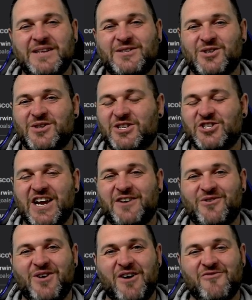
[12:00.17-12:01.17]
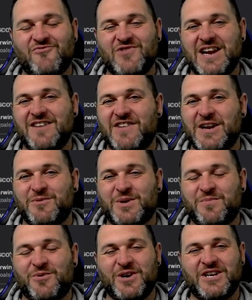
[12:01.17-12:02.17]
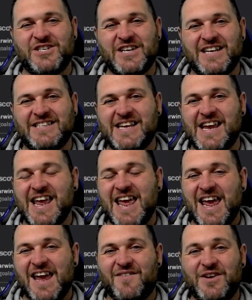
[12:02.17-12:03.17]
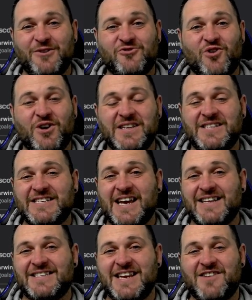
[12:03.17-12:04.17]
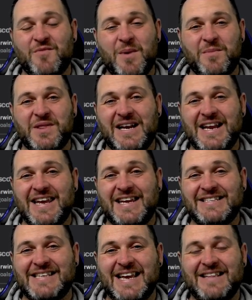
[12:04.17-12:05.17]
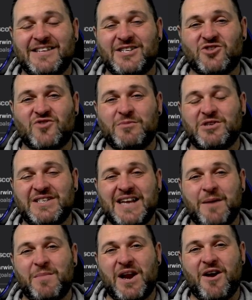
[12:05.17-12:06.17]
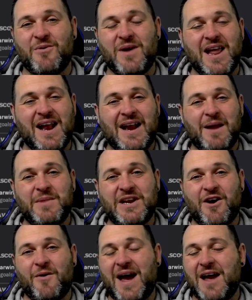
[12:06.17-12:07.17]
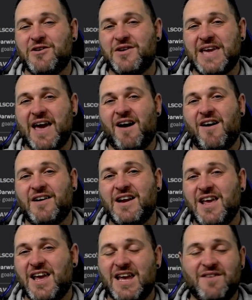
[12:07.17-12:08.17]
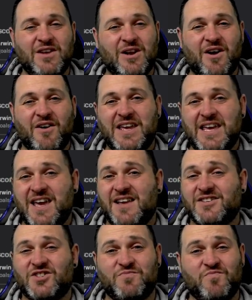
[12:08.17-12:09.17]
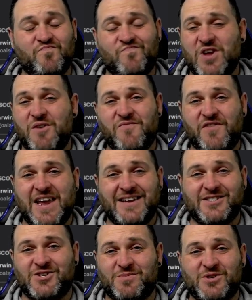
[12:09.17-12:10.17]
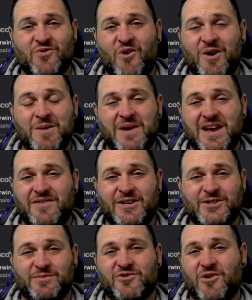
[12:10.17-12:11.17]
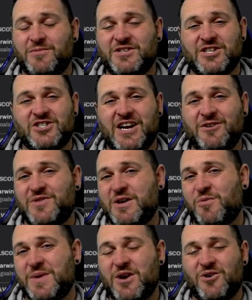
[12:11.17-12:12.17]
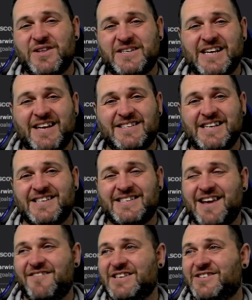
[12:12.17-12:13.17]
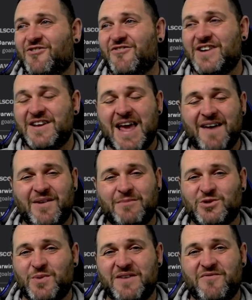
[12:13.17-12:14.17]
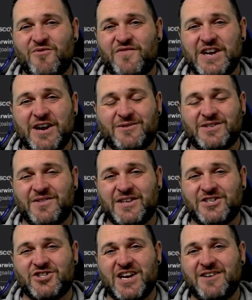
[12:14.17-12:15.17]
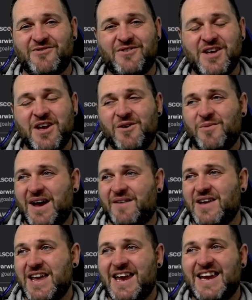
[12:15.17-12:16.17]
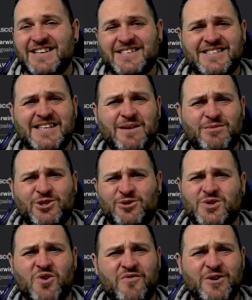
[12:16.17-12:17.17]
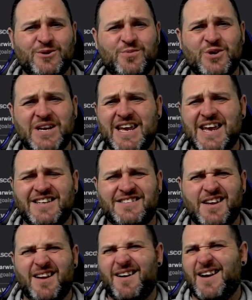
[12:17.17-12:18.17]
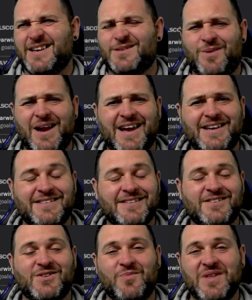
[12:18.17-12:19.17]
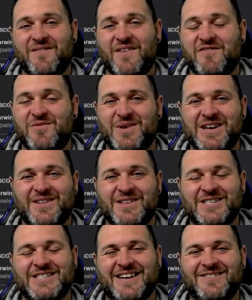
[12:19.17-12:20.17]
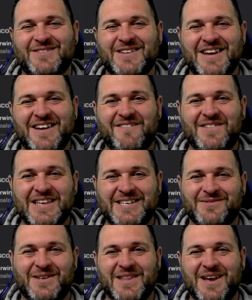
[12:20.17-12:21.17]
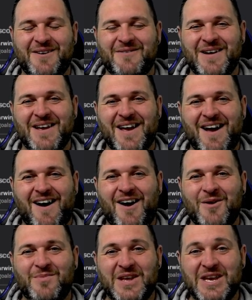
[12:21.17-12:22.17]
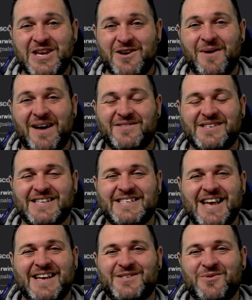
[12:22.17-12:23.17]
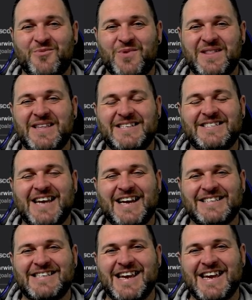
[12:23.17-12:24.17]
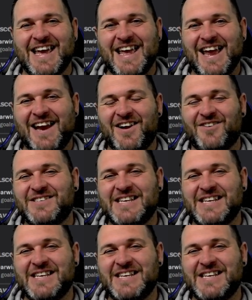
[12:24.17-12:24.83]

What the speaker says: to the channel, I really, really would appreciate it. If you try this tactic, remember the link is in the description down below. Let me know how you get on. If you like it, don't forget to subscribe. If you subscribe to the channel, there will be other tactics. There is already FM24 videos on the channel. We have hints, tips, tutorials, Wonder Kids, Let's Plays, something for everybody on the channel. For this one though, I hope that you have success with this tactic, and I'll see